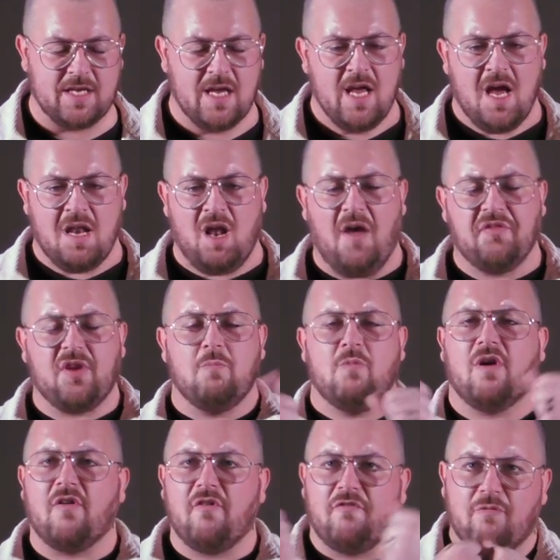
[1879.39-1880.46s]
And all of a sudden
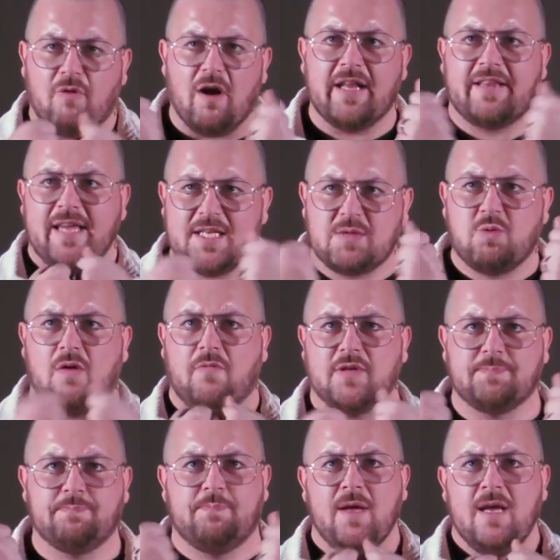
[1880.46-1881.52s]
we're like this, we're,
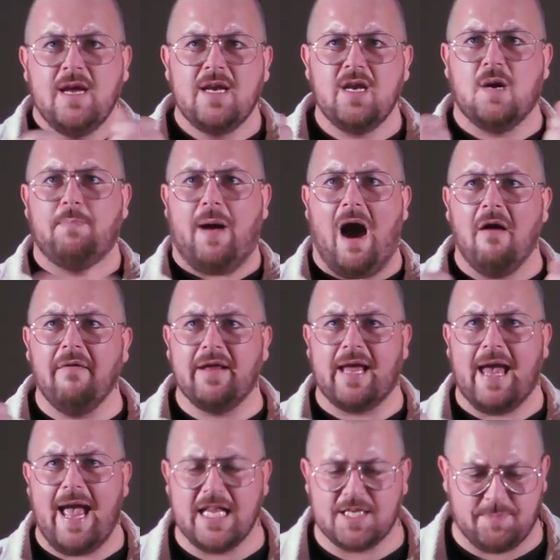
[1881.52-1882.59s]
you know, pounding
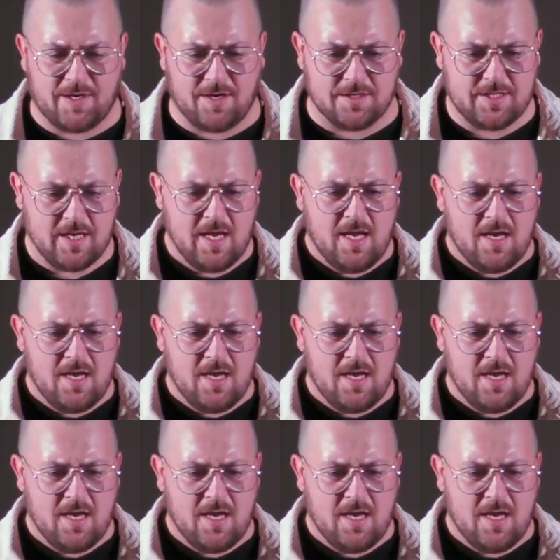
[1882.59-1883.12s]
heads because